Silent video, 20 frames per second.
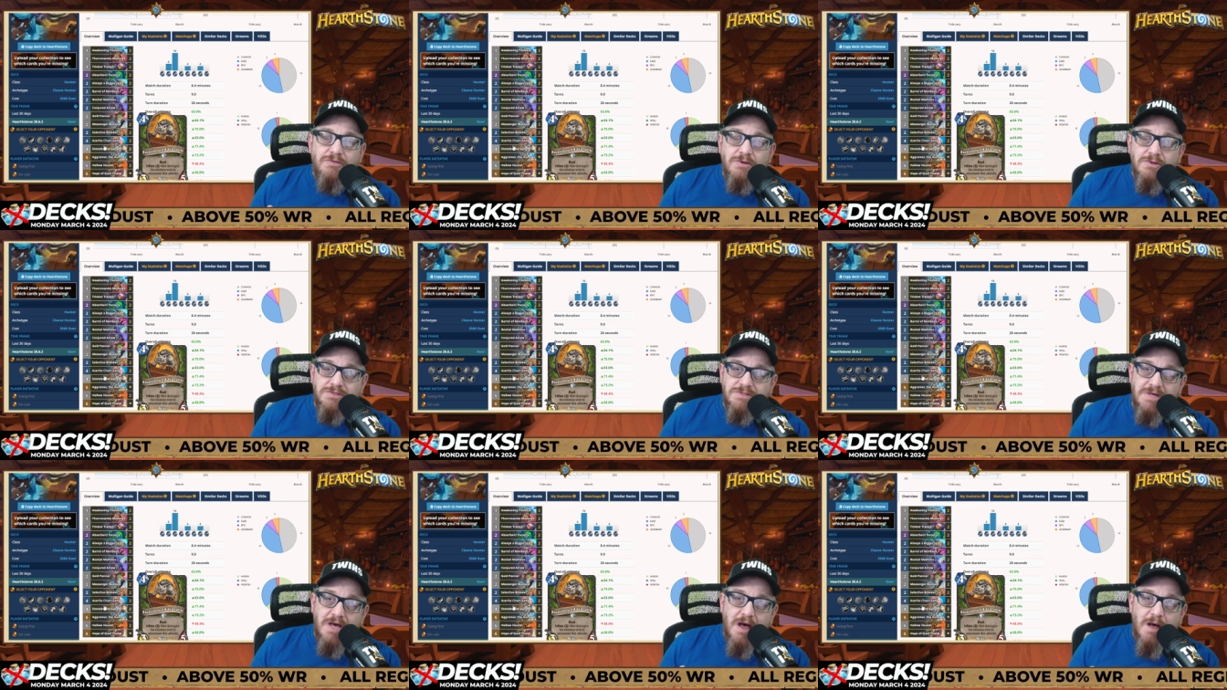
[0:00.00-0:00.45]

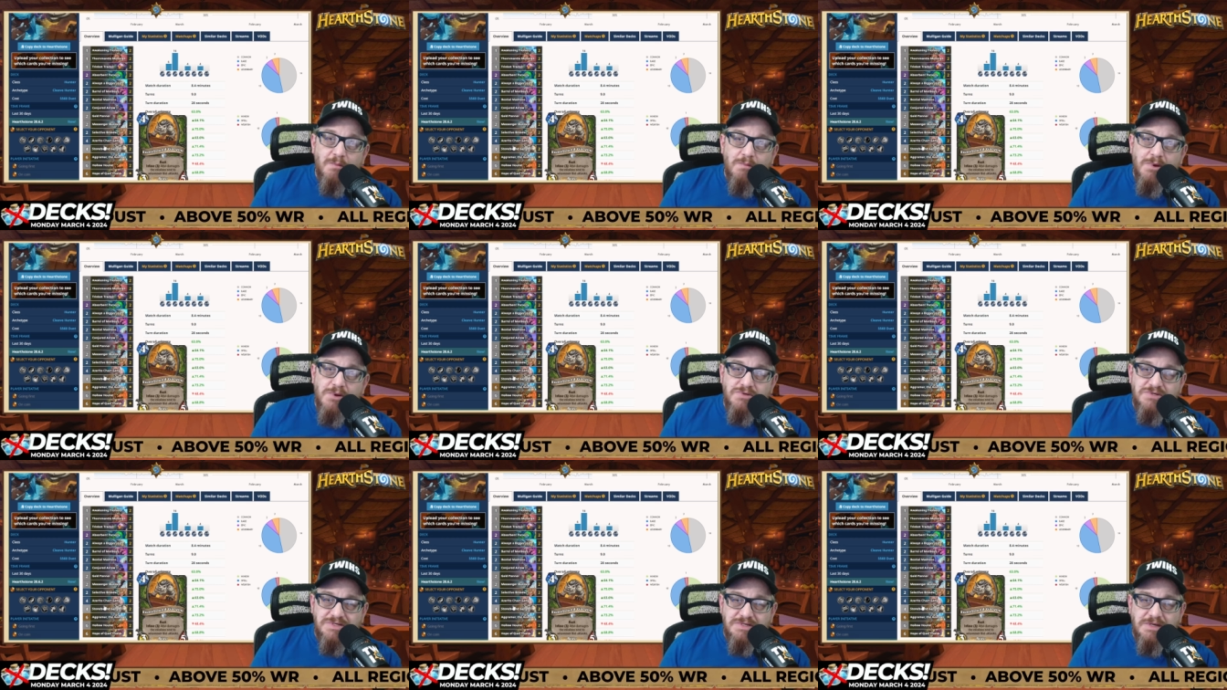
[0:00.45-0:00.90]
those
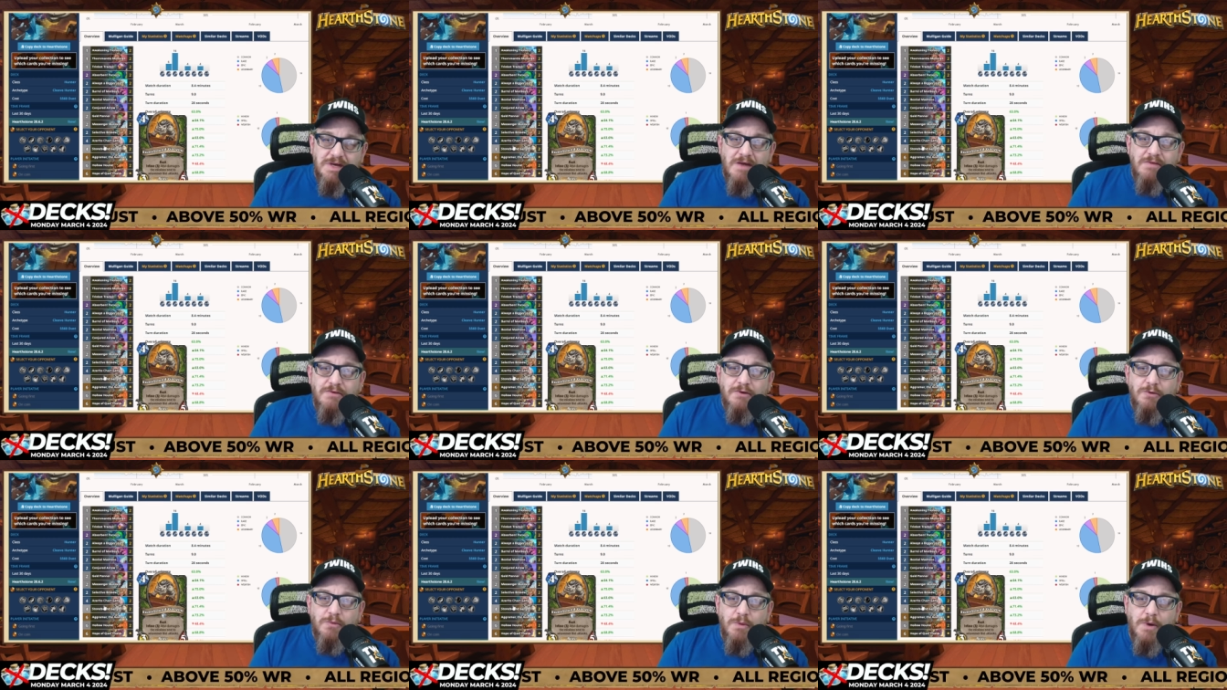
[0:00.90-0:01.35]
combos
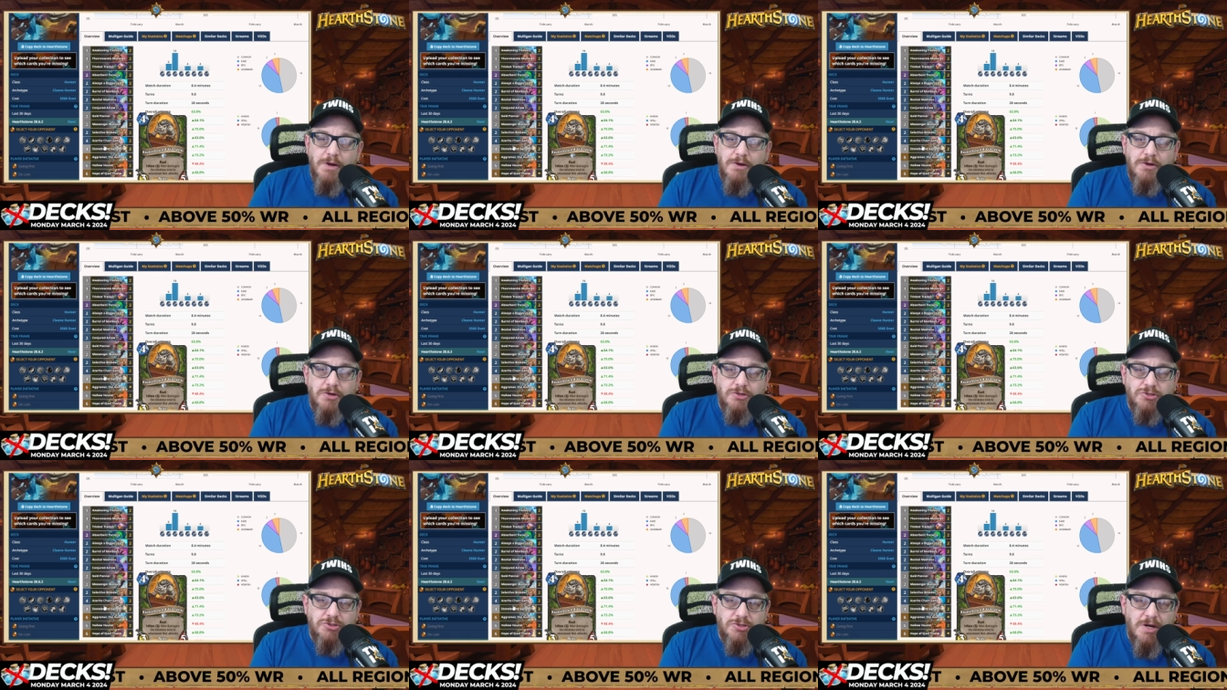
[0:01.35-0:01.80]
together, where
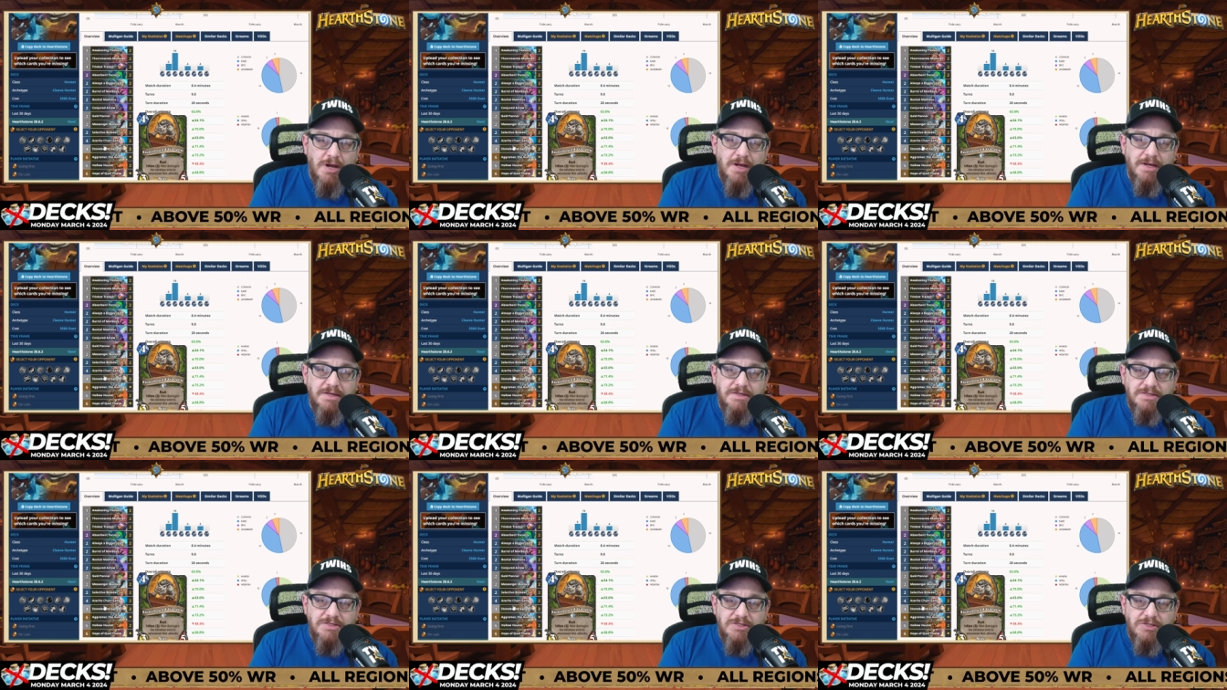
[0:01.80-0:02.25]
you're
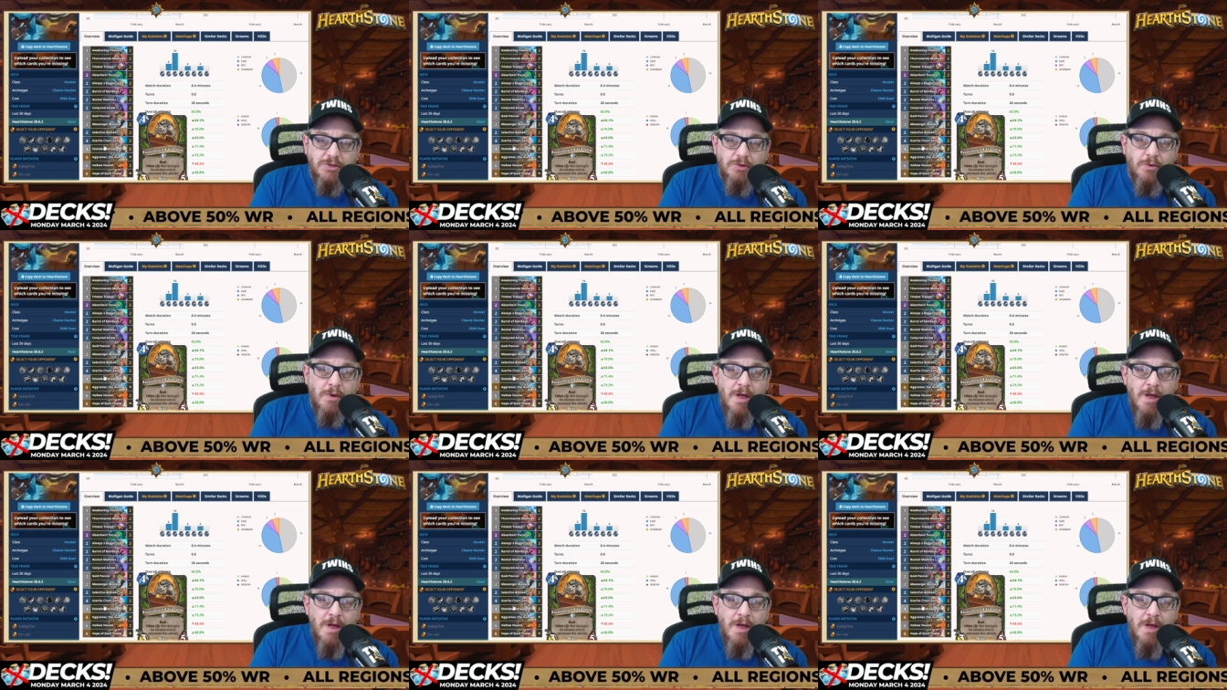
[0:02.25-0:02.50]
trying to